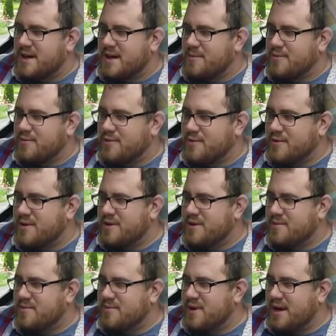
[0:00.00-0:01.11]
I'm really
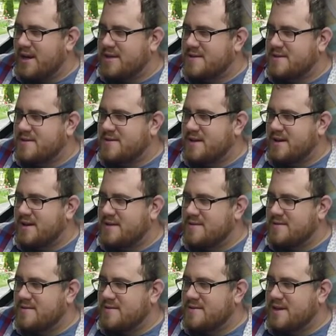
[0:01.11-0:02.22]
impressed. So now let's
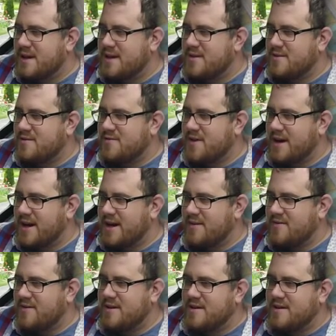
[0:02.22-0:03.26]
go into Halo 5.